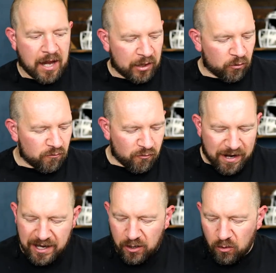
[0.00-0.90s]
I don't
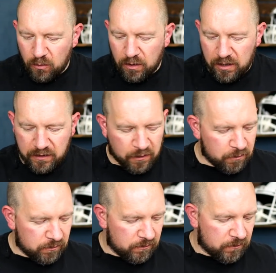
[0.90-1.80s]
really know what to
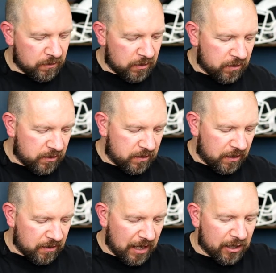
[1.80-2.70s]
do, because
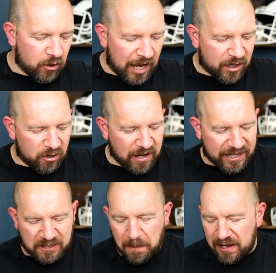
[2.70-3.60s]
I could, I could
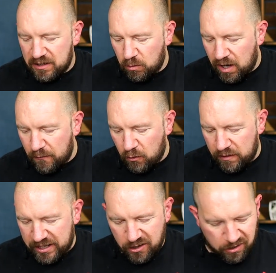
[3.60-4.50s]
expand what I've
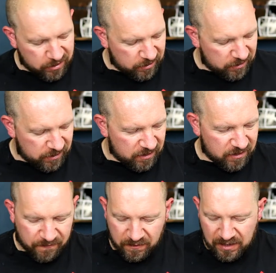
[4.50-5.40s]
already got.
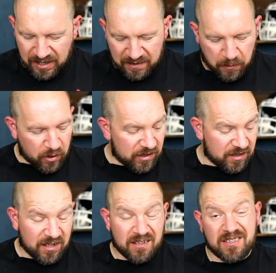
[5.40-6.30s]
To be
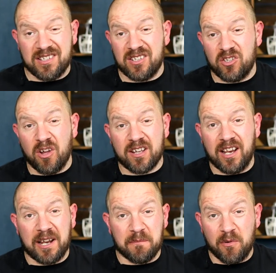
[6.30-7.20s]
honest, there's a Start
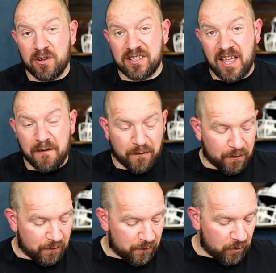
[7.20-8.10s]
Collecting box there
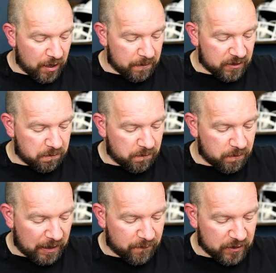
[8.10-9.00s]
for for um,
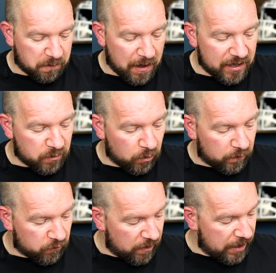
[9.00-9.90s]
like for Space
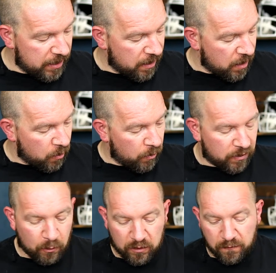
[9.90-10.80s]
Wolves really,
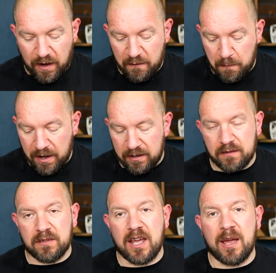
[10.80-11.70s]
with those five
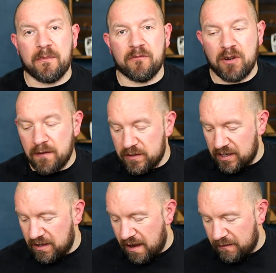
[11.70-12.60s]
man um, Reavers
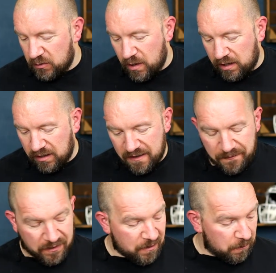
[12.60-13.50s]
in there as well.
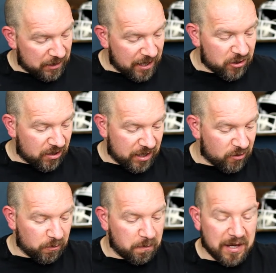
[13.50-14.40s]
Potentially
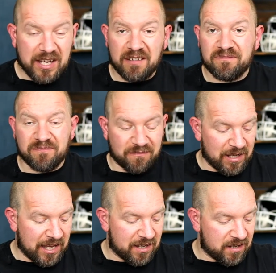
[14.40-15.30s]
could be
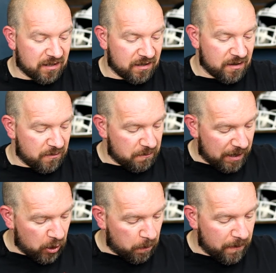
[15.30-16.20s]
like.
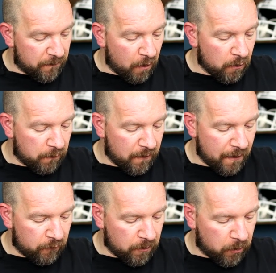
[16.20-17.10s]
Might not be far off
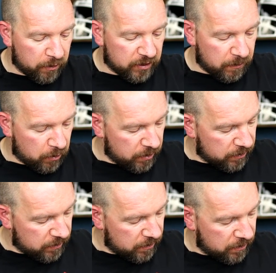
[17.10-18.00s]
five hundred points, to be
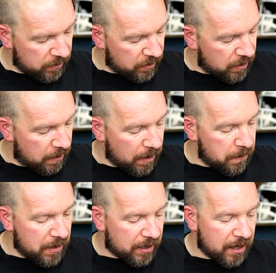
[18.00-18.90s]
honest. It
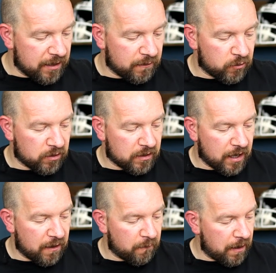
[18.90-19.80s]
might be a case of just
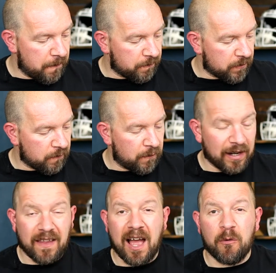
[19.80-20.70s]
kind of um,
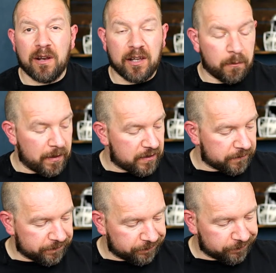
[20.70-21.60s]
filling it out a little bit.
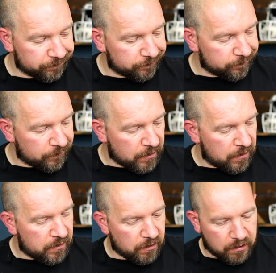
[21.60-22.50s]

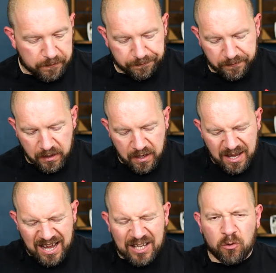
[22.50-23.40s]
So,
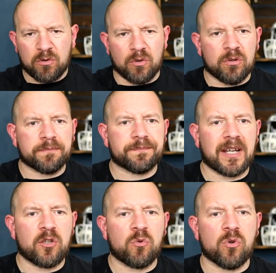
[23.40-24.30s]
I don't know.
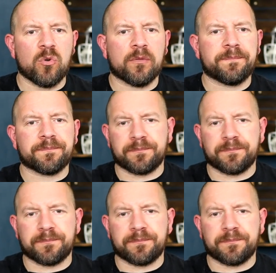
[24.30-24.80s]
I don't know.